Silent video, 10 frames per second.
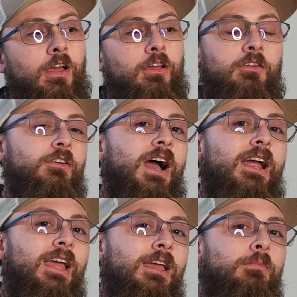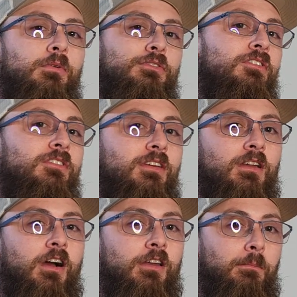you're not able to sit
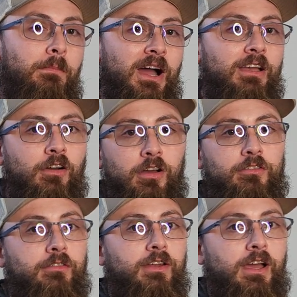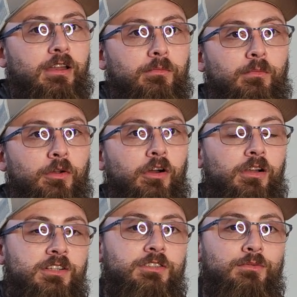on a buy cost of an item,
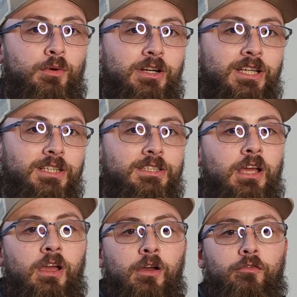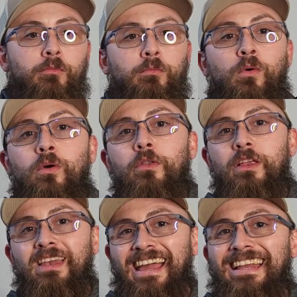regardless of what it is, for more
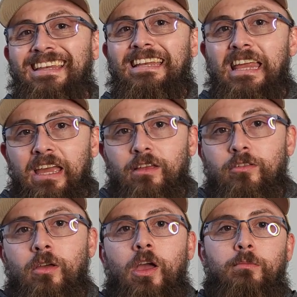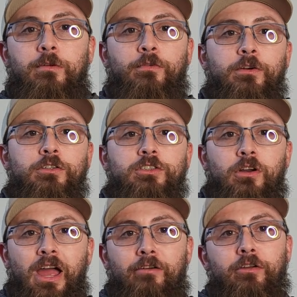than 90 days before you
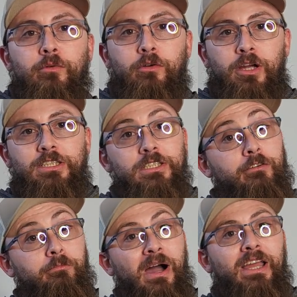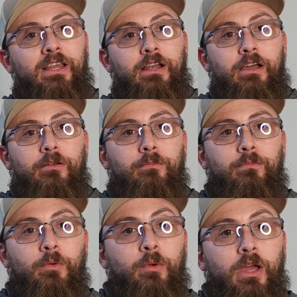start having regrets of buying that item,
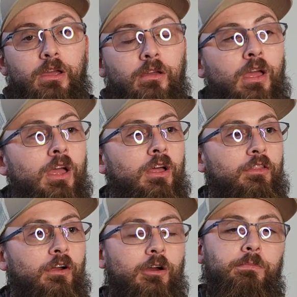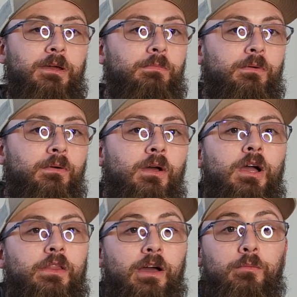okay? There are people
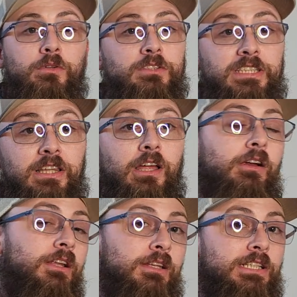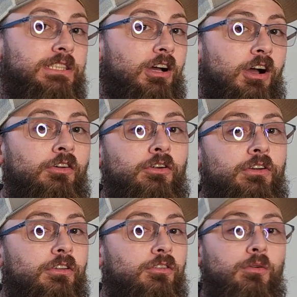that will sit there and list 100
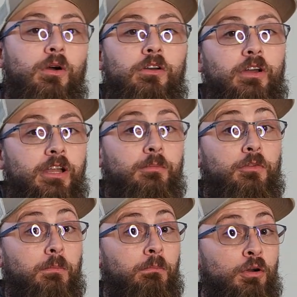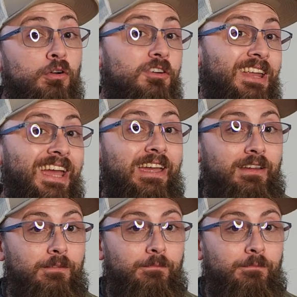to 200 items per day